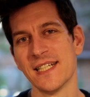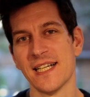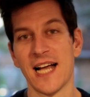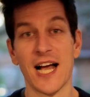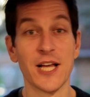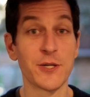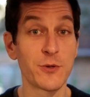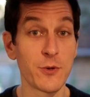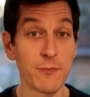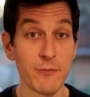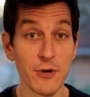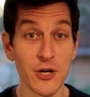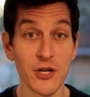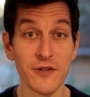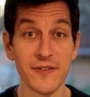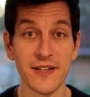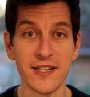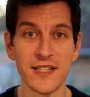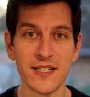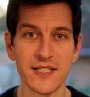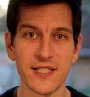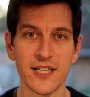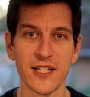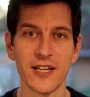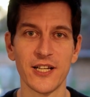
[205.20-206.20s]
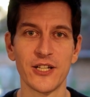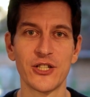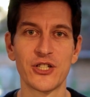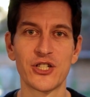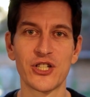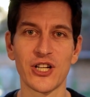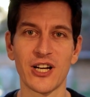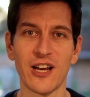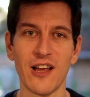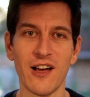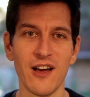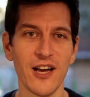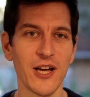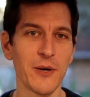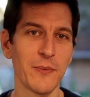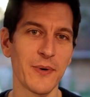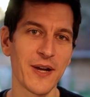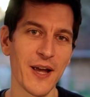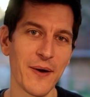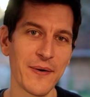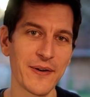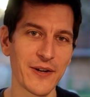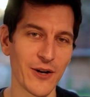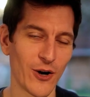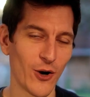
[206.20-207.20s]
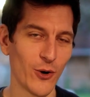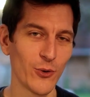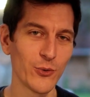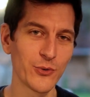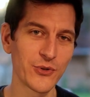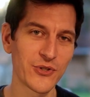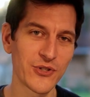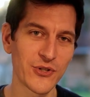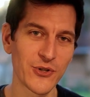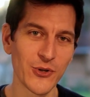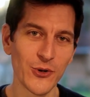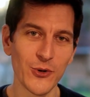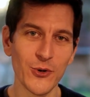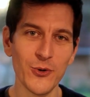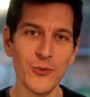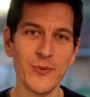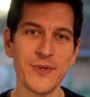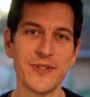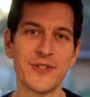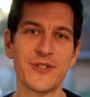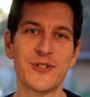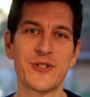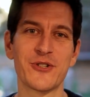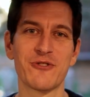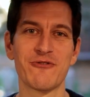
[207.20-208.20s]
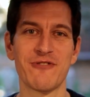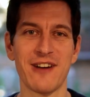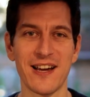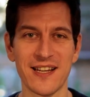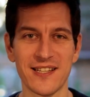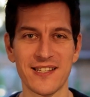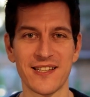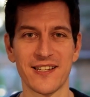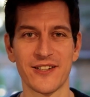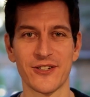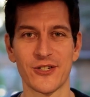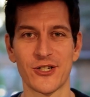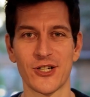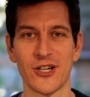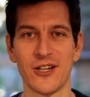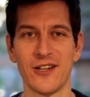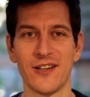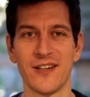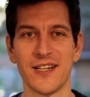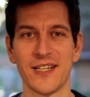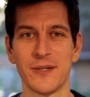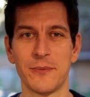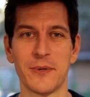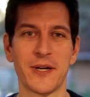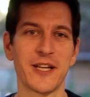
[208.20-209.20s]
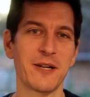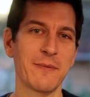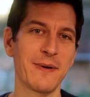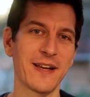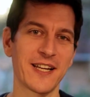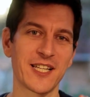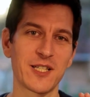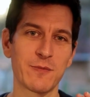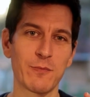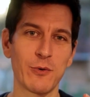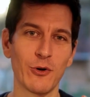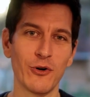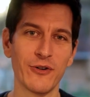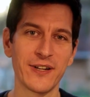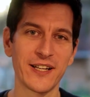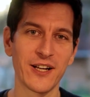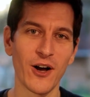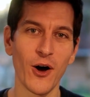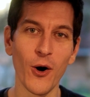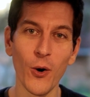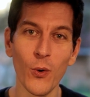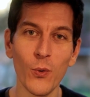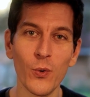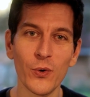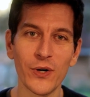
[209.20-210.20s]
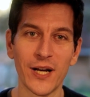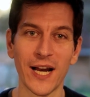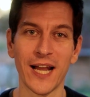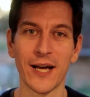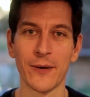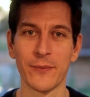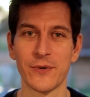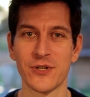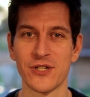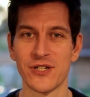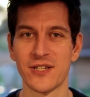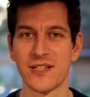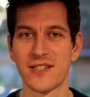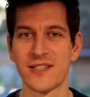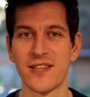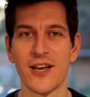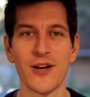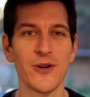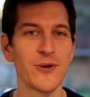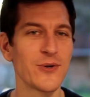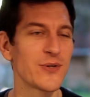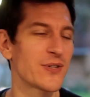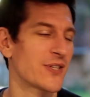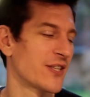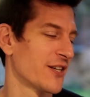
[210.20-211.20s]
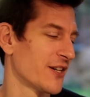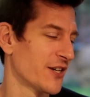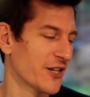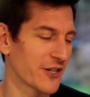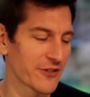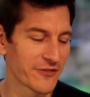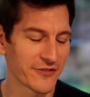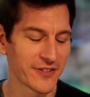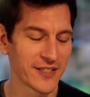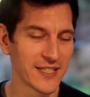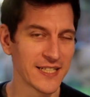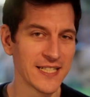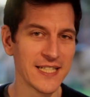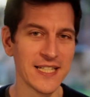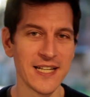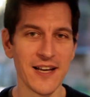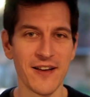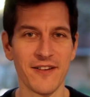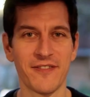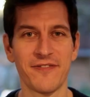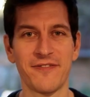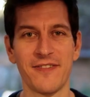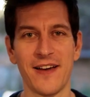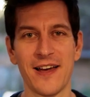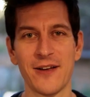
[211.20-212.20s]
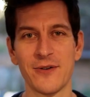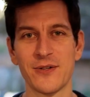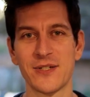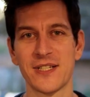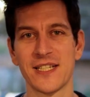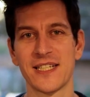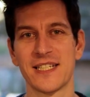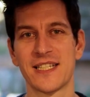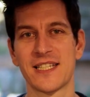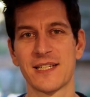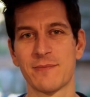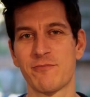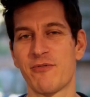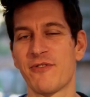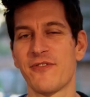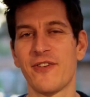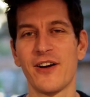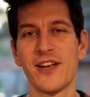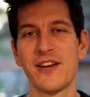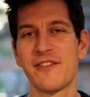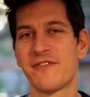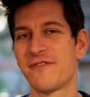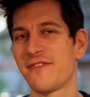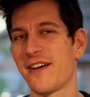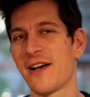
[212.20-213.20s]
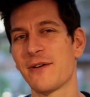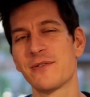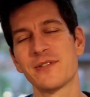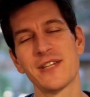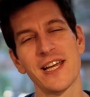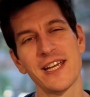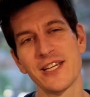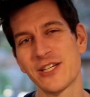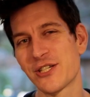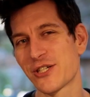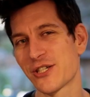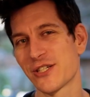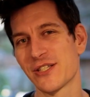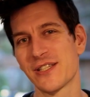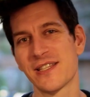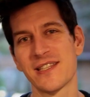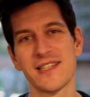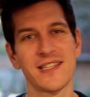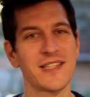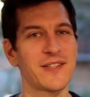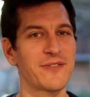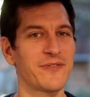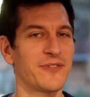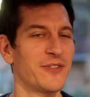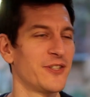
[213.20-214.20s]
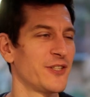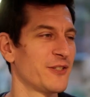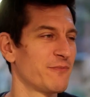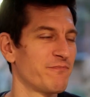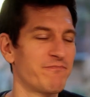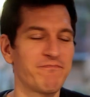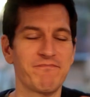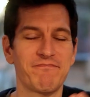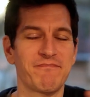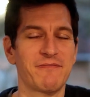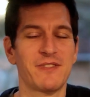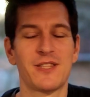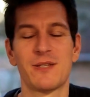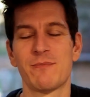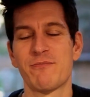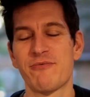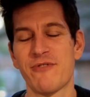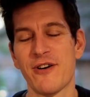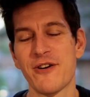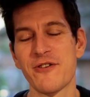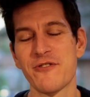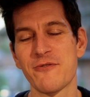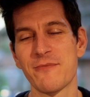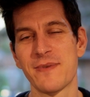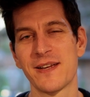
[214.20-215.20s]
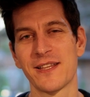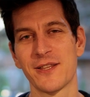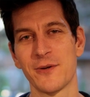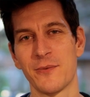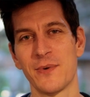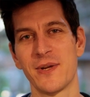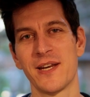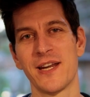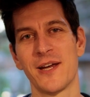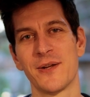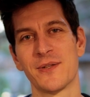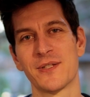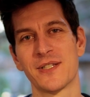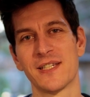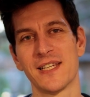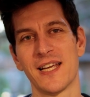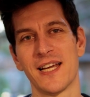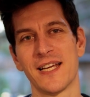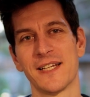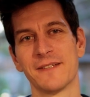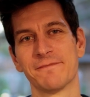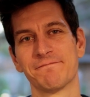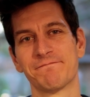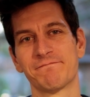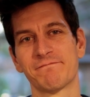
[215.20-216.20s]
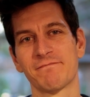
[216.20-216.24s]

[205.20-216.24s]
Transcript: As we move into July, we're going old school with Jurassic July. We're going to be exploring old languages, those that have founded, provided foundations for the programming that we know today.